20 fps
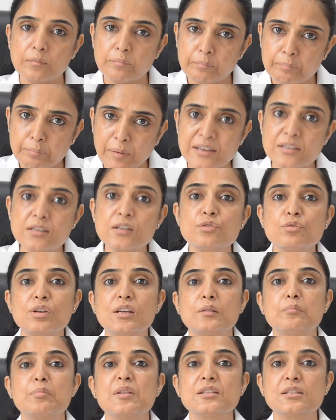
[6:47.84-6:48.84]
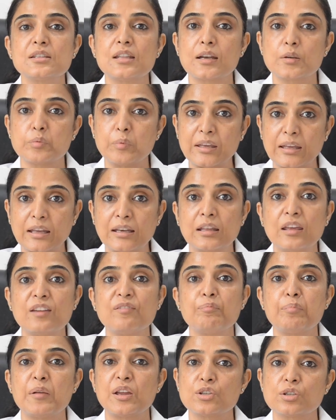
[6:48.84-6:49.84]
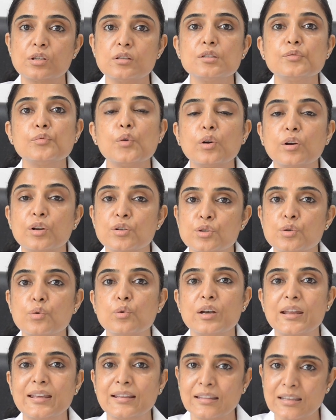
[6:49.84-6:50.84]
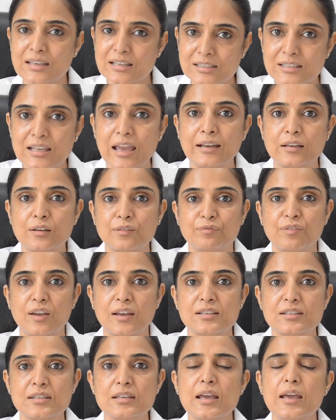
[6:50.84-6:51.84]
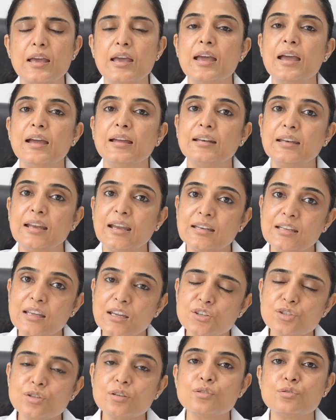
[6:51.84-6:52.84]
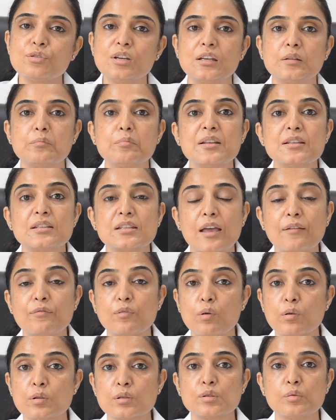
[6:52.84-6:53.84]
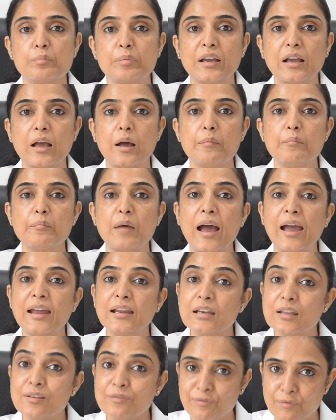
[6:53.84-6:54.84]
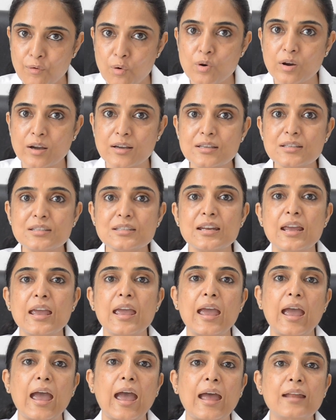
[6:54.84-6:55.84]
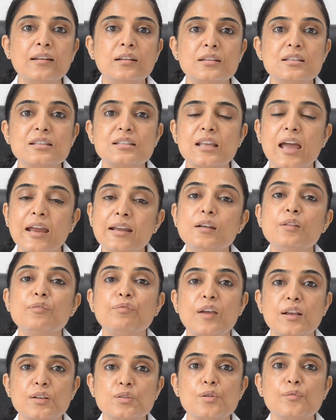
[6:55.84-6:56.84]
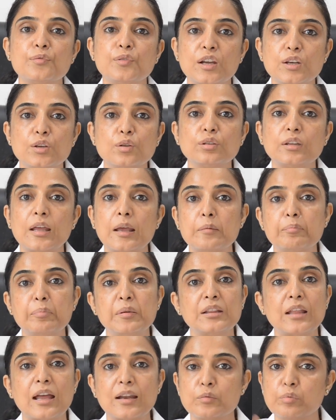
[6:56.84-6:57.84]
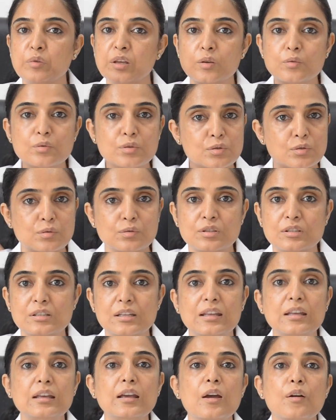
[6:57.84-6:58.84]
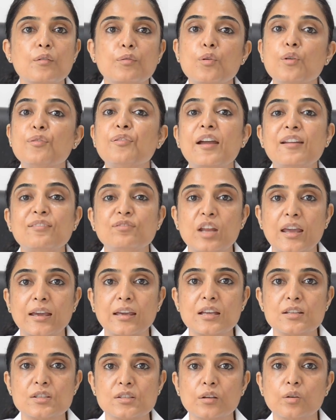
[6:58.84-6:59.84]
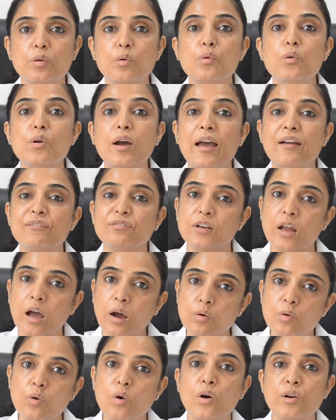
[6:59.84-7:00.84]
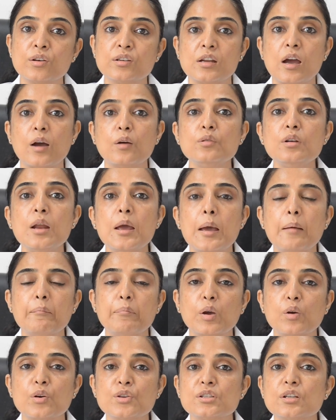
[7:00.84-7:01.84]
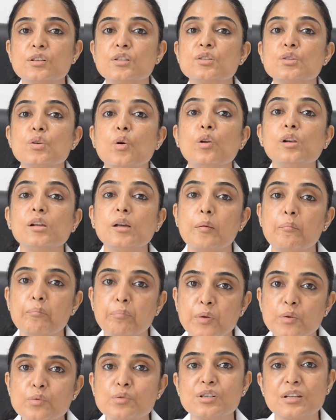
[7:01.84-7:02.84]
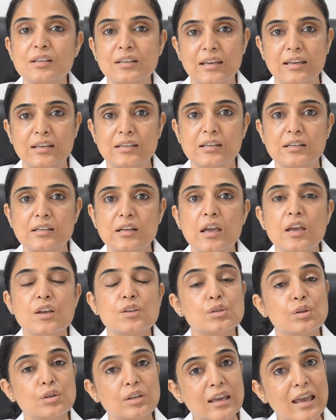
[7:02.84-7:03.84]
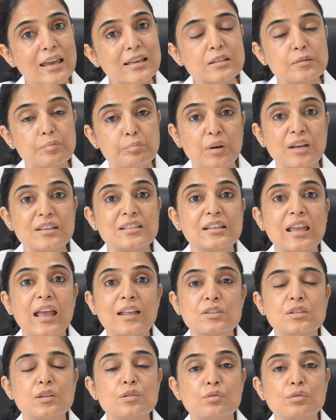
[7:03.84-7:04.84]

better treatments that we can give patients for controlling these side effects. Radiation treatments have also become highly focused, and the side effects of radiotherapy that we used to see 4-5 decades ago have now gone down because it is all computer aided. So yes, breast cancer